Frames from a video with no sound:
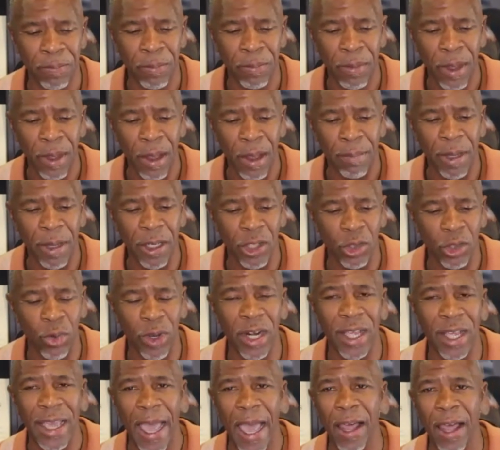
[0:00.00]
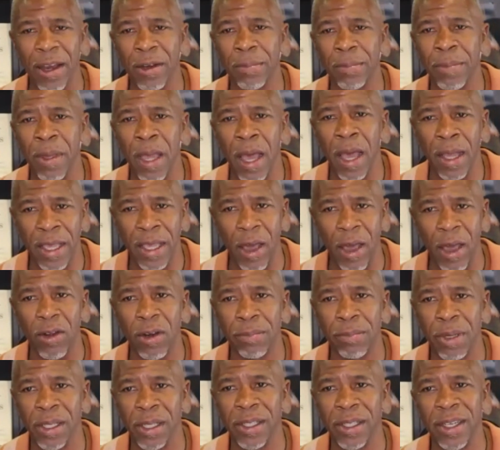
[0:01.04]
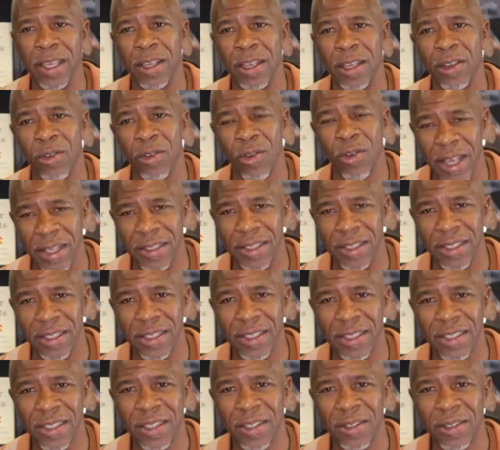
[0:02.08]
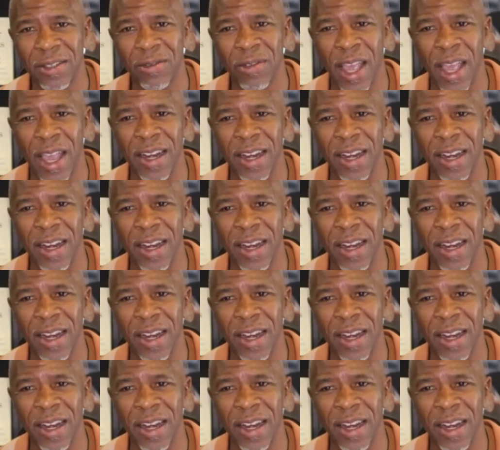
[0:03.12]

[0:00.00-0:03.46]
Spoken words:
between accountability and grace, right?